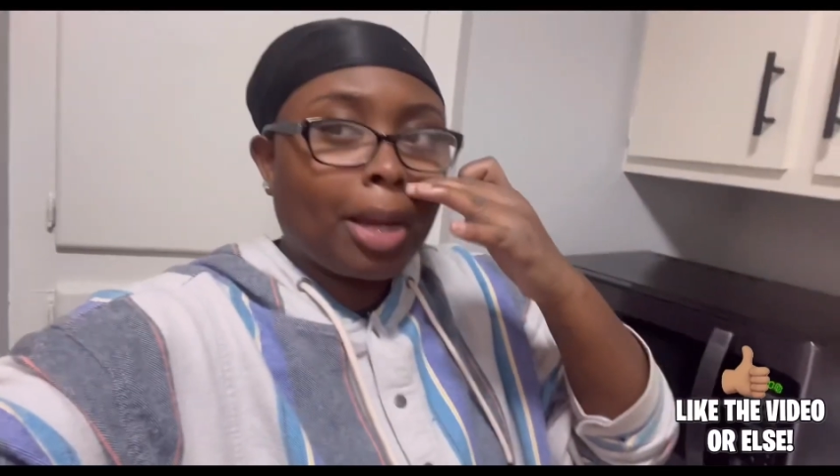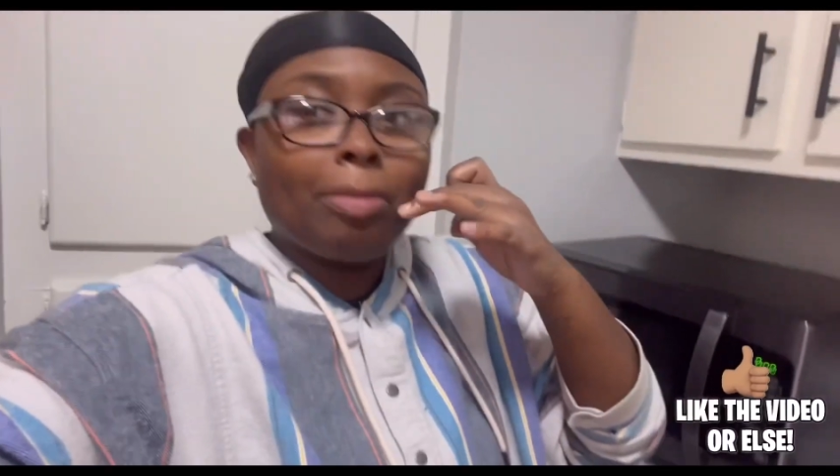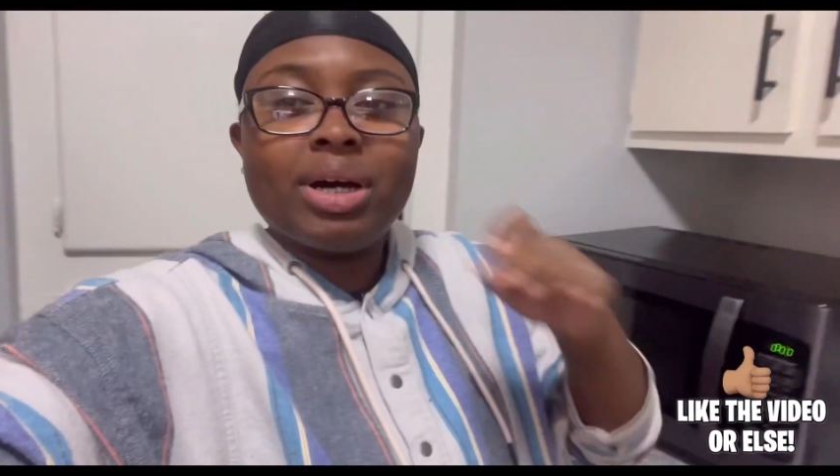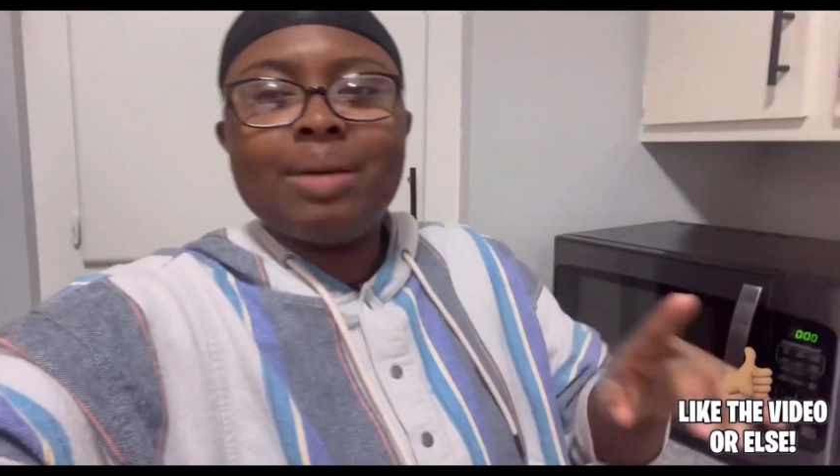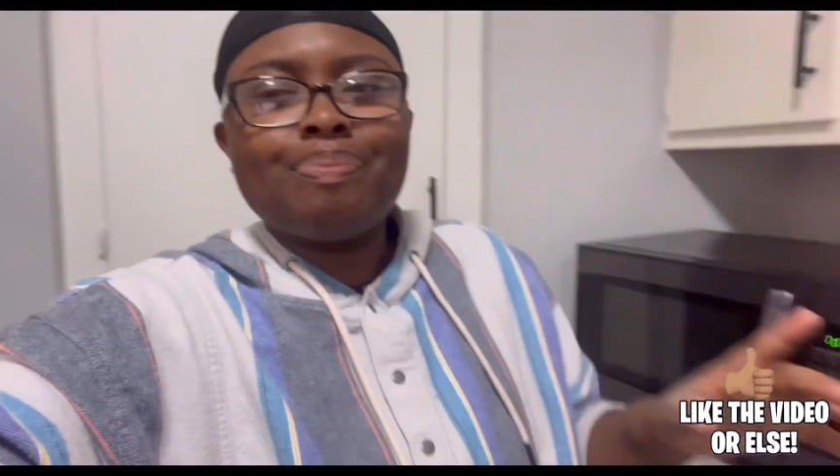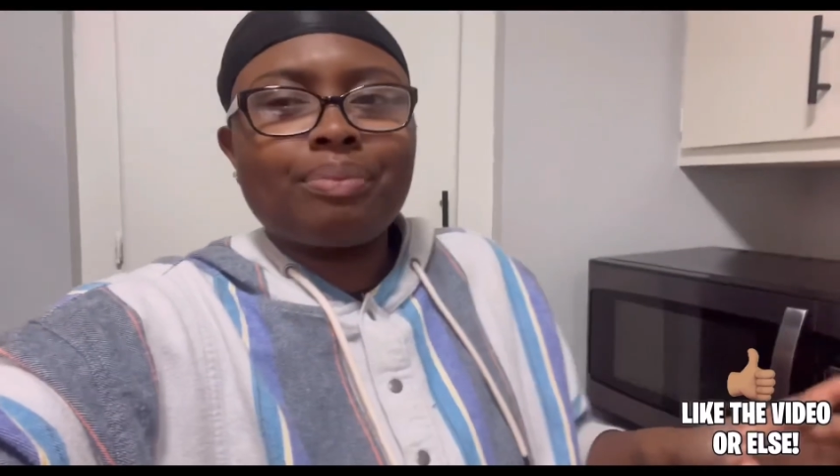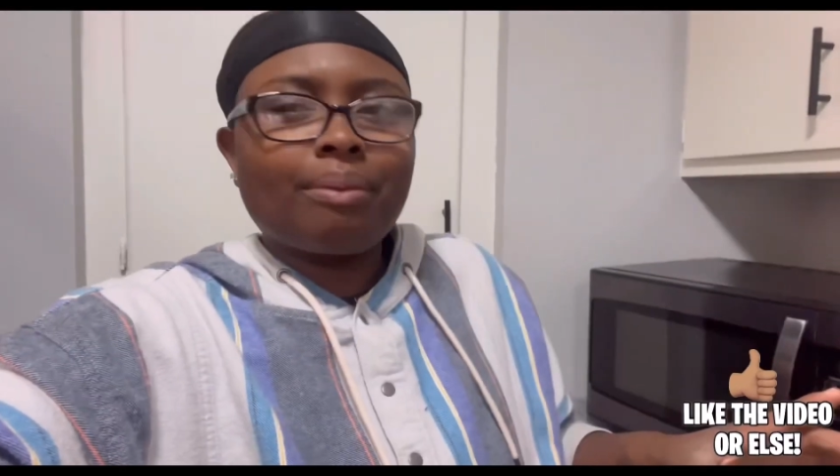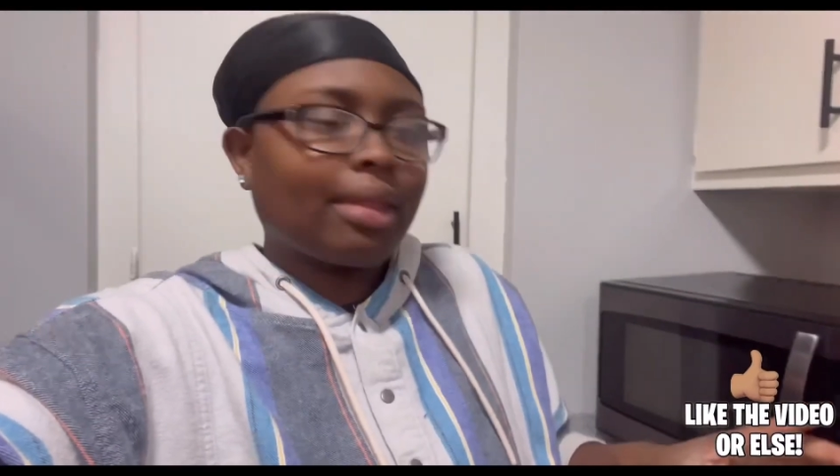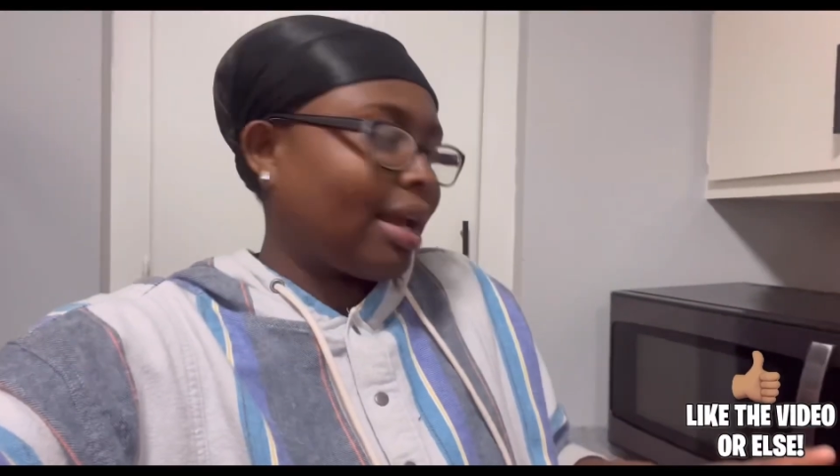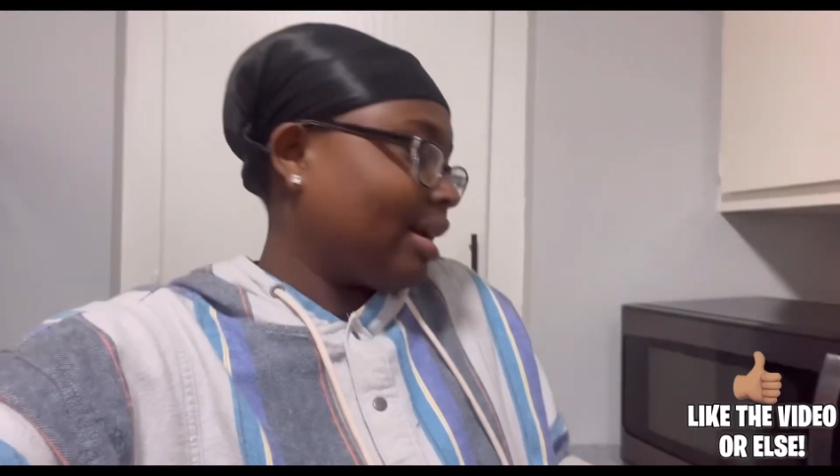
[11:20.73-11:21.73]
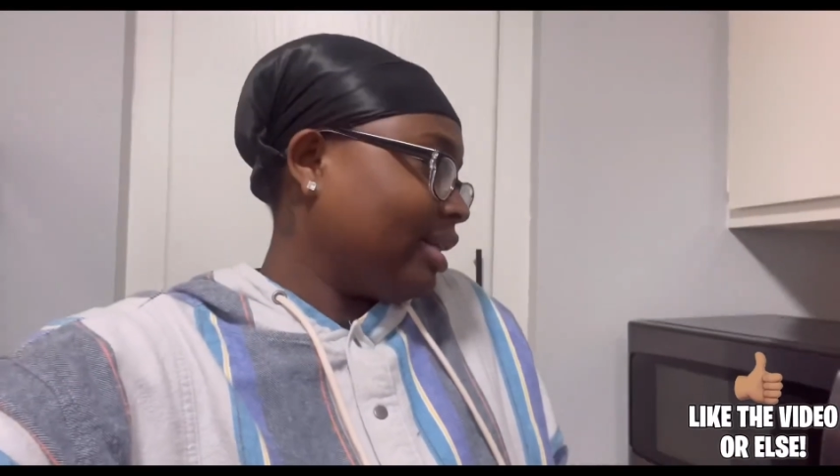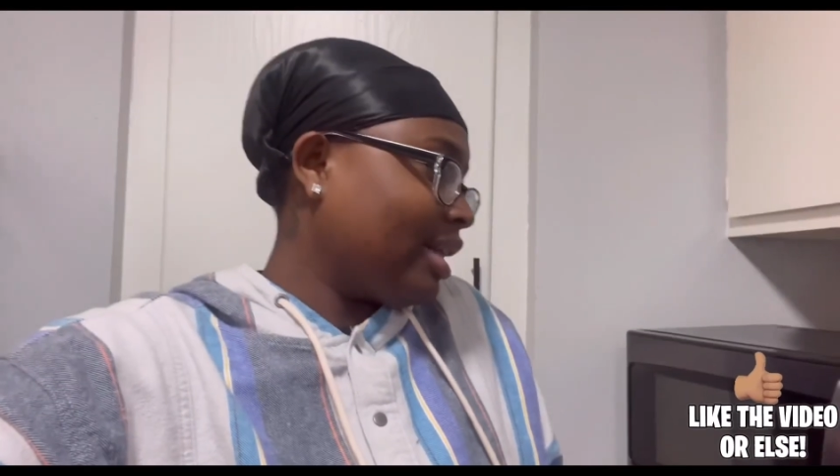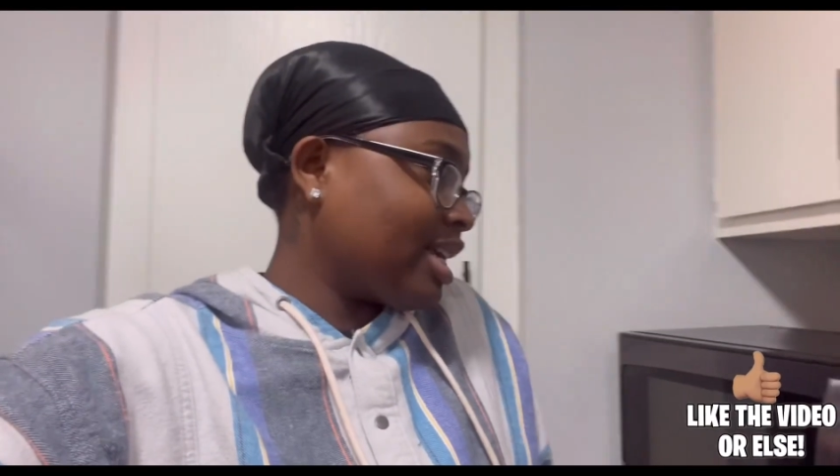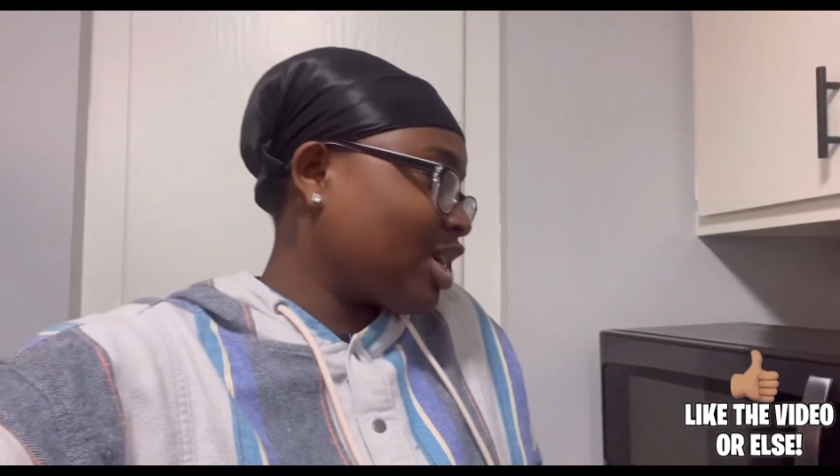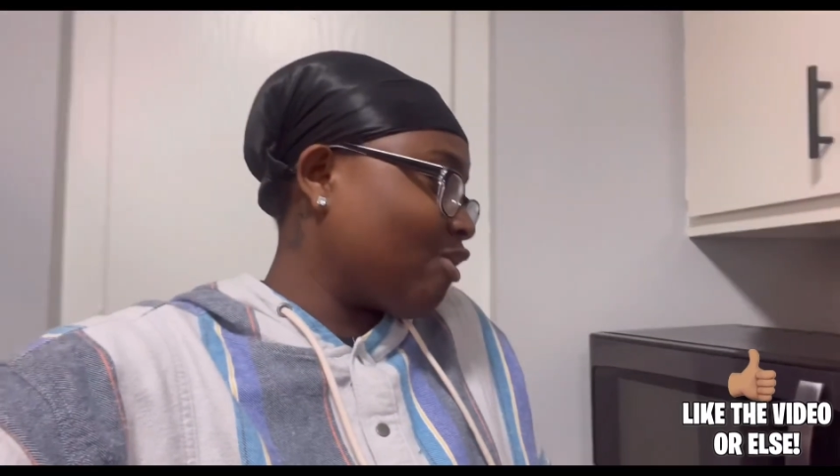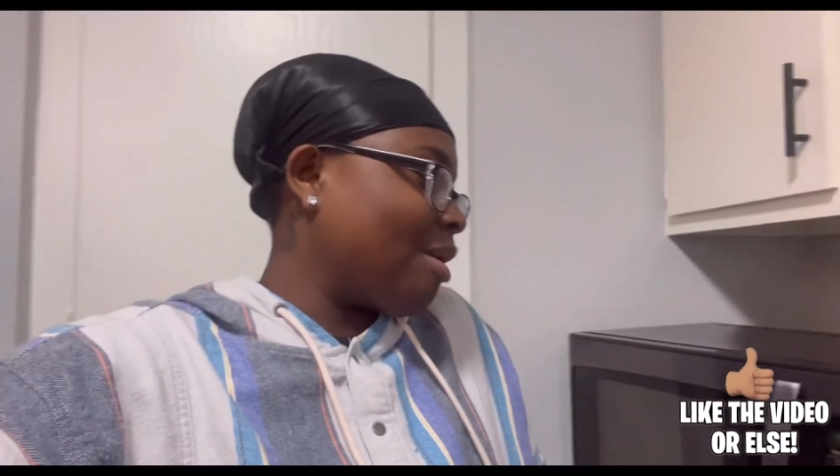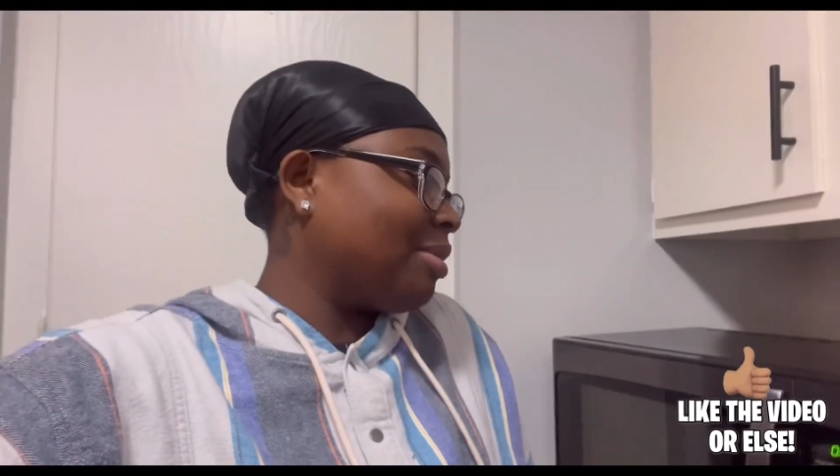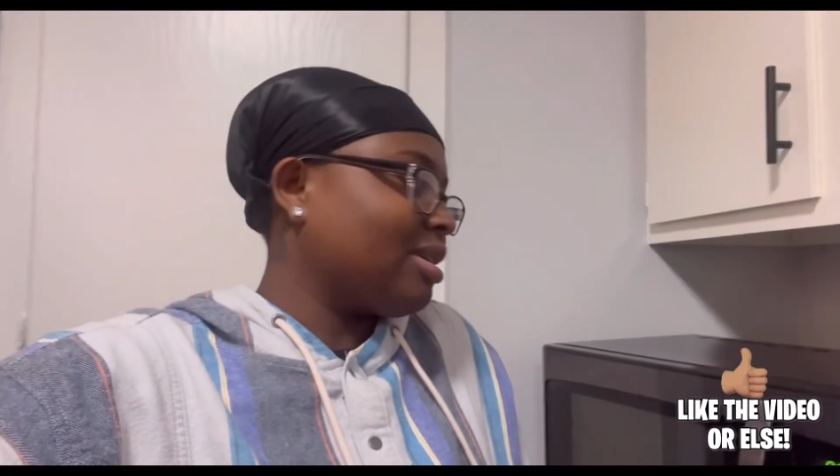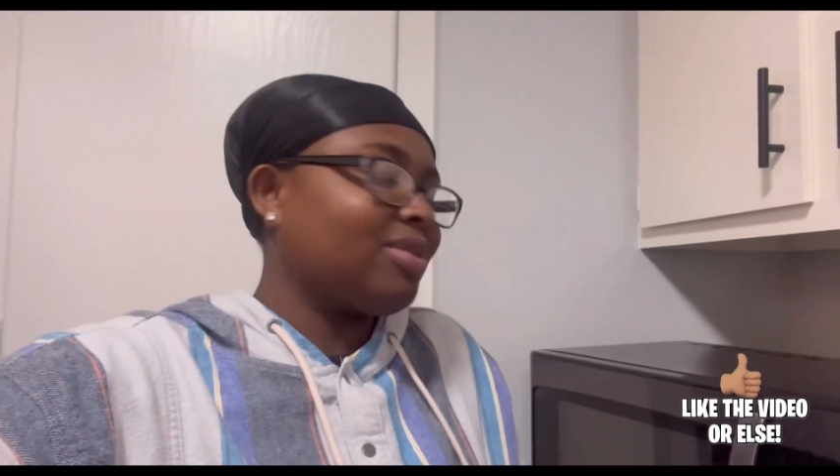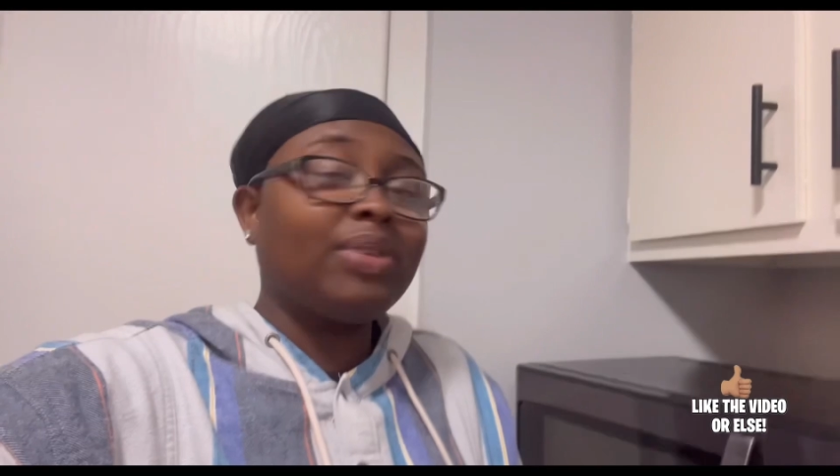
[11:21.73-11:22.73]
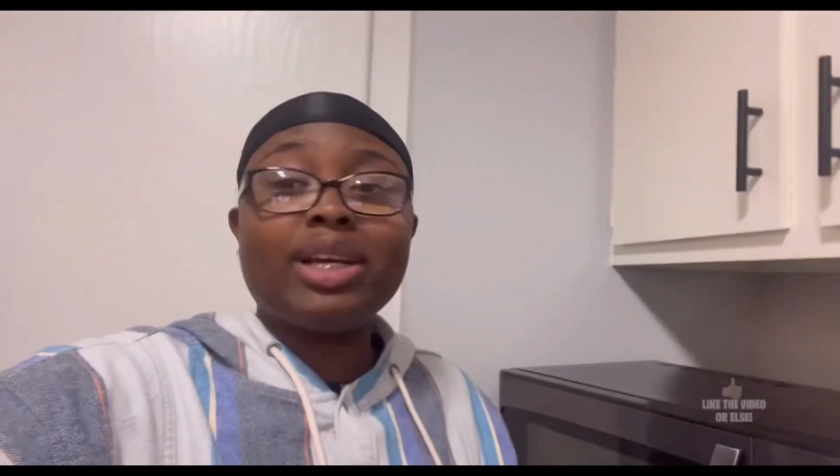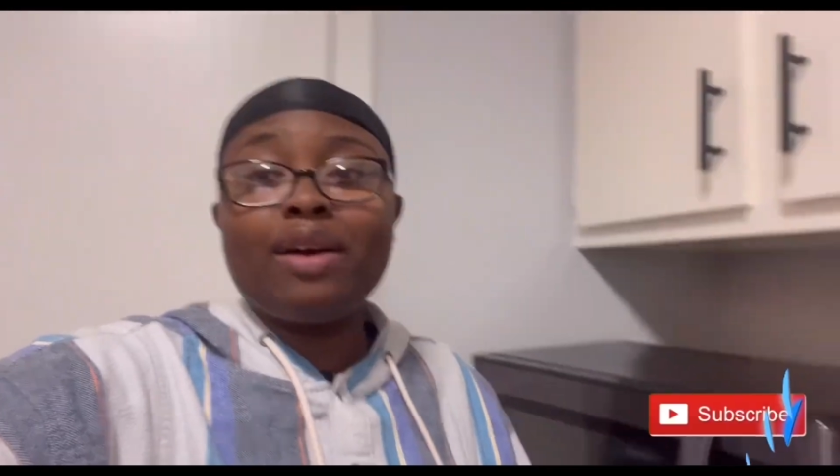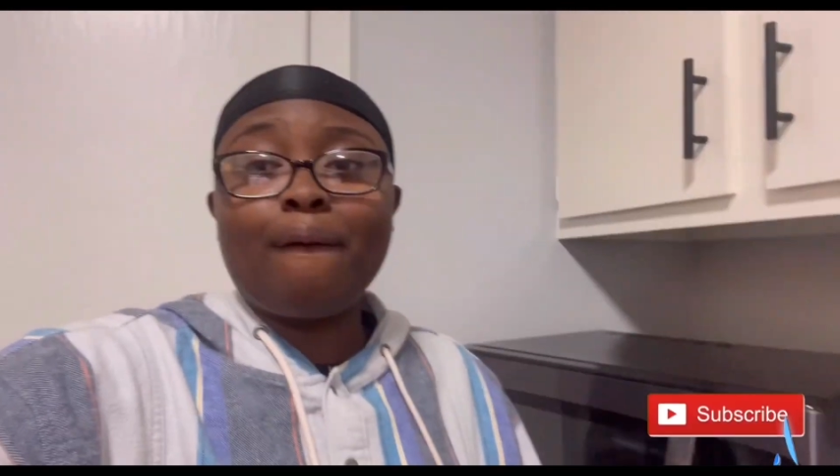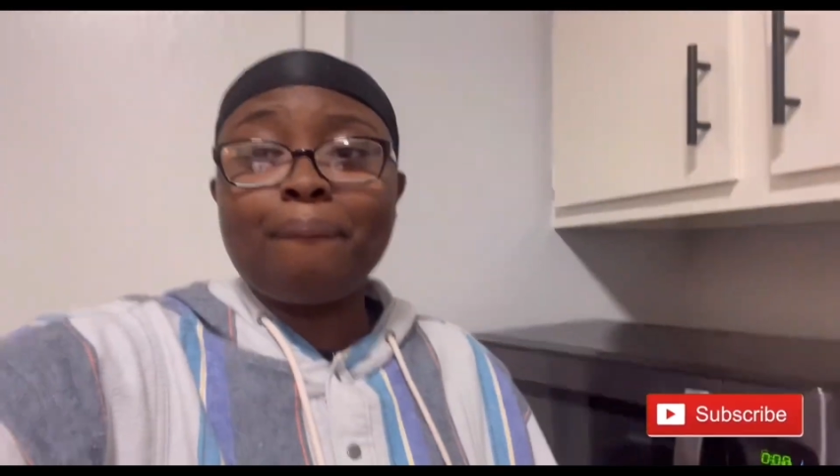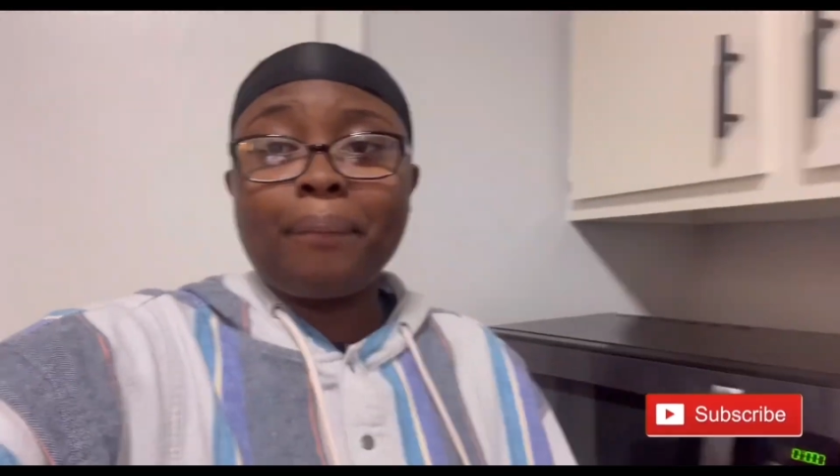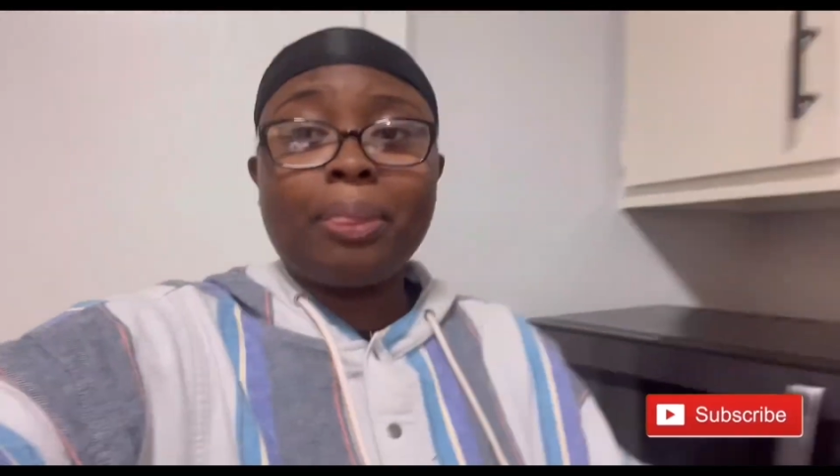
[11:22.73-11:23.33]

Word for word: But that's the wrap of this video.